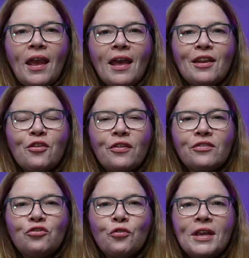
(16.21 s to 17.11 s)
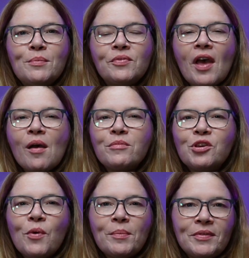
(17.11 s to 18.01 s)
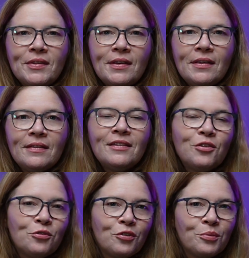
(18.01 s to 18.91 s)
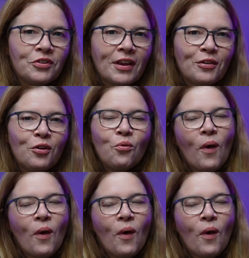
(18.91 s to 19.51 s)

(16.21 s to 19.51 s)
and the Streams MUMC YouTube channel.